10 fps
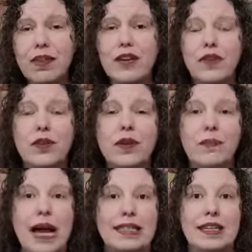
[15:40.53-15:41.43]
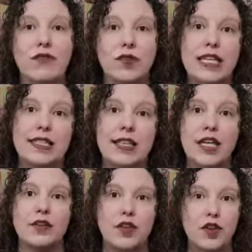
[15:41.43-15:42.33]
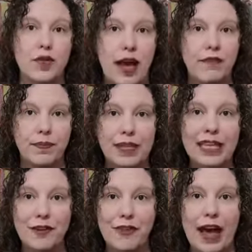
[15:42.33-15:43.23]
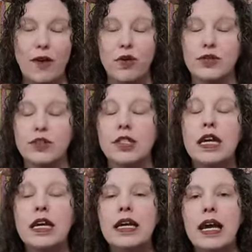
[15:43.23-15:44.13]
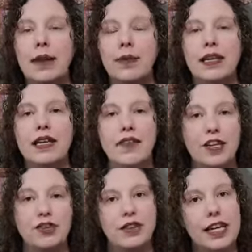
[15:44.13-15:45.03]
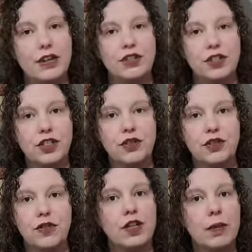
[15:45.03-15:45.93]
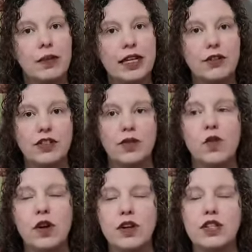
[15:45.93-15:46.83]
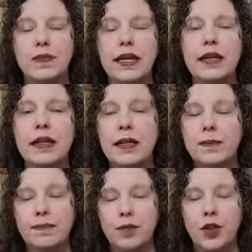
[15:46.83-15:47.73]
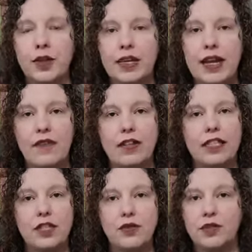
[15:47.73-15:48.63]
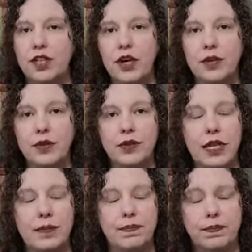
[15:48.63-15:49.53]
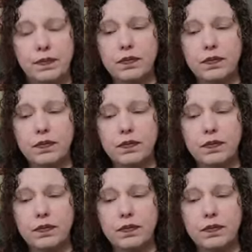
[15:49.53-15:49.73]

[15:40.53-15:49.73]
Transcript: If you can buy several sets of those so you have plenty of vowels and plenty of extra letters to use for double letters and words, but you can definitely use those and